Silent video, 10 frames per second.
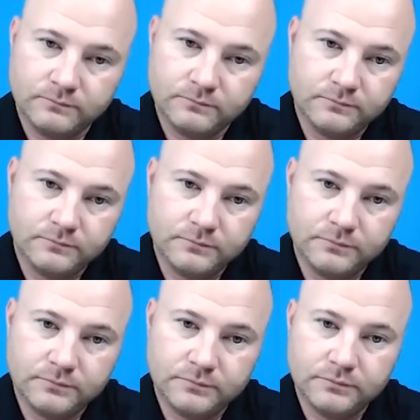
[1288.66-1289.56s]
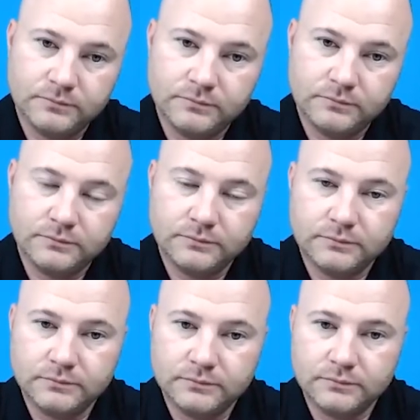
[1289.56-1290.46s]

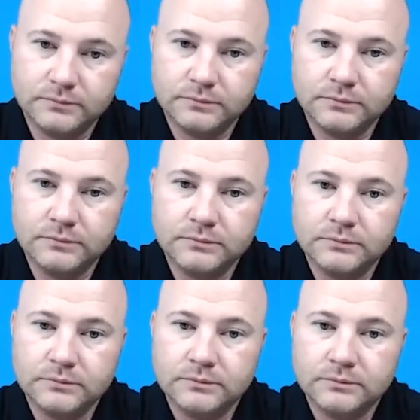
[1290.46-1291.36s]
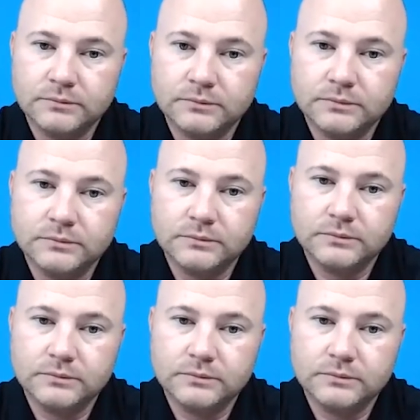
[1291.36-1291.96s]
No words are spoken by the person on screen.